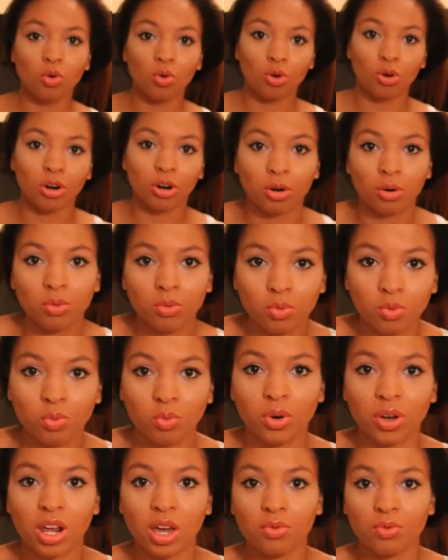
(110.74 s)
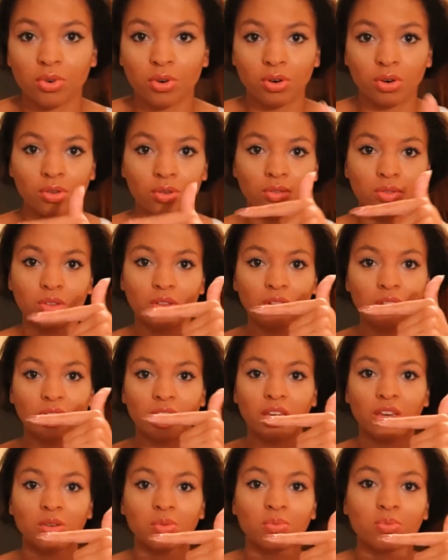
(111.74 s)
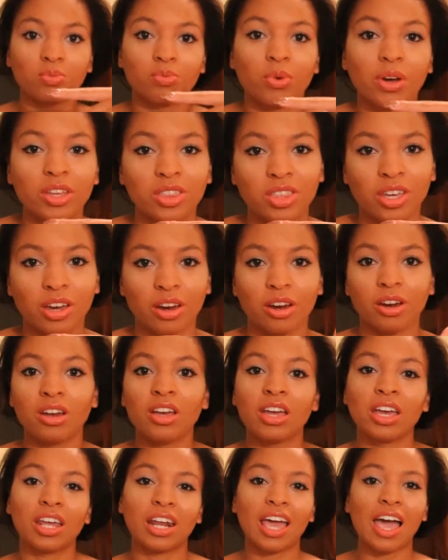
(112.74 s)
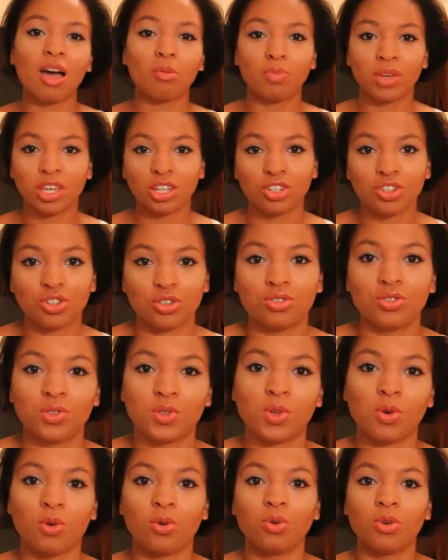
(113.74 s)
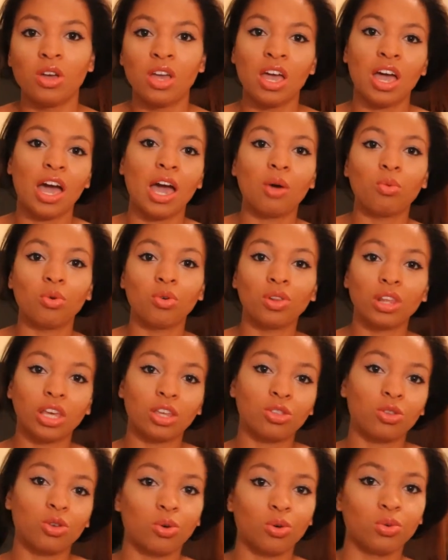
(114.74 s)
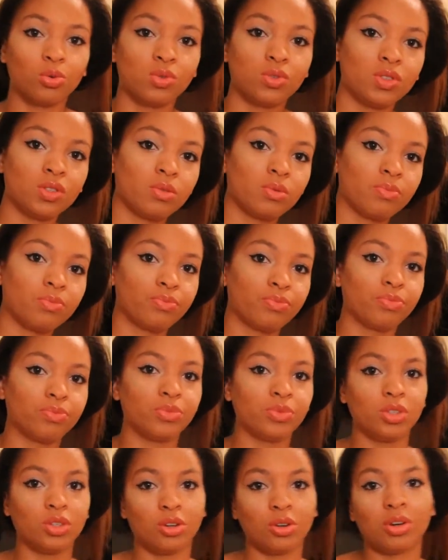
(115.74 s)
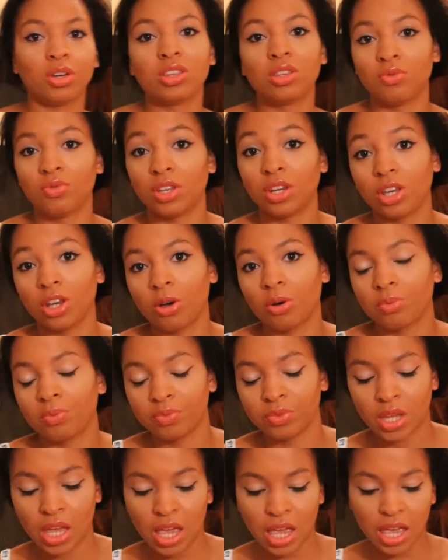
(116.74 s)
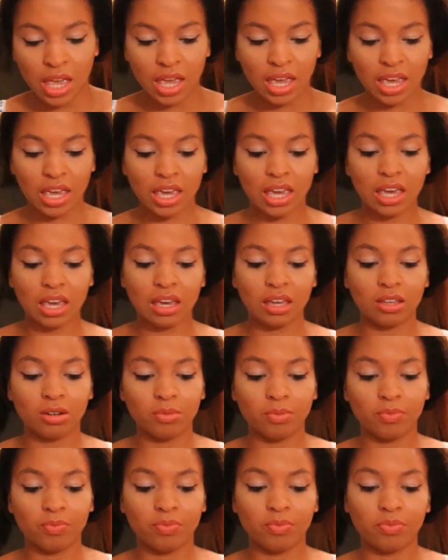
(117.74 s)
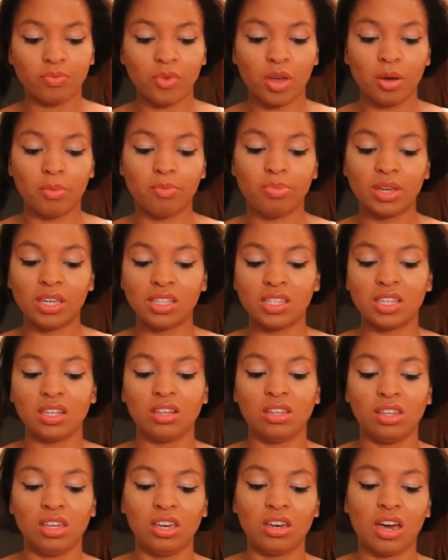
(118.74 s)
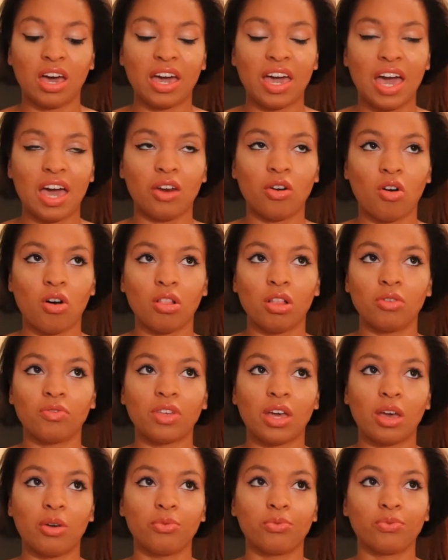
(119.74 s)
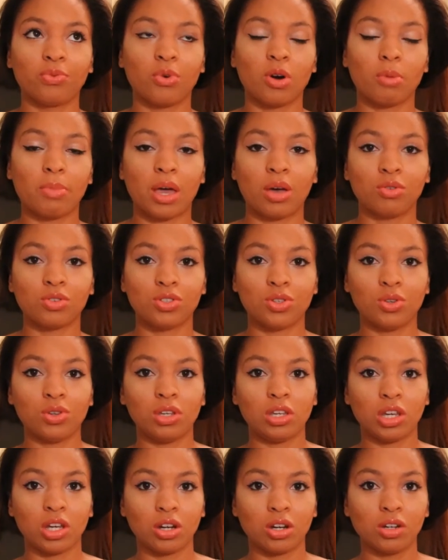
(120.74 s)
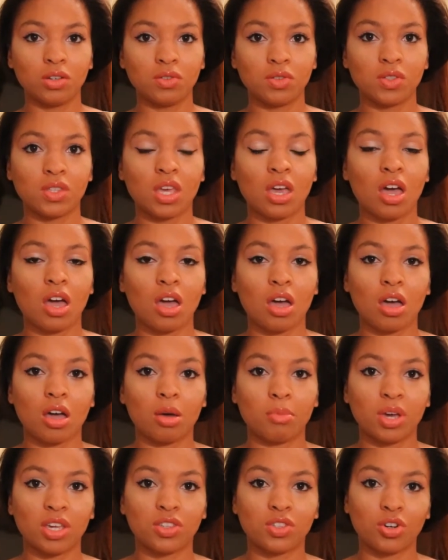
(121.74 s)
or whatever, like right there. And I have pictures, so I will link those, you know, in the video. And basically I had all of them for about 2 years. I